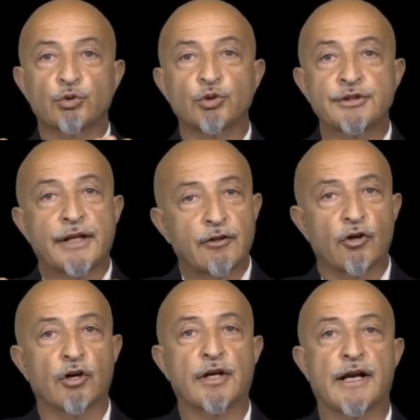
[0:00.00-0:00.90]
He
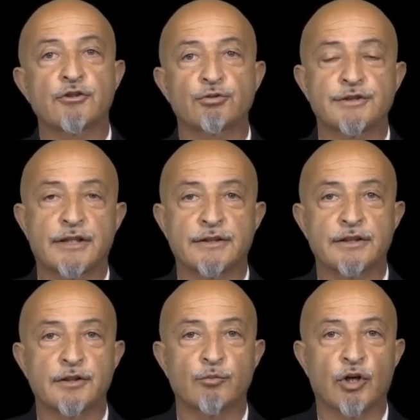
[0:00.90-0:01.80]
knows what is good
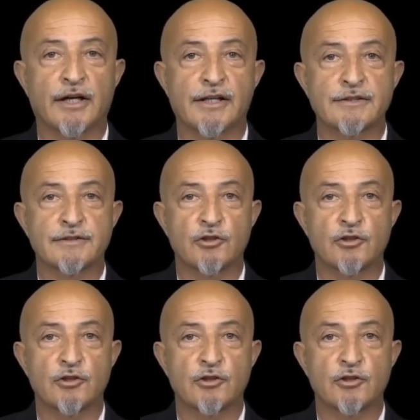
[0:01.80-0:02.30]
for us.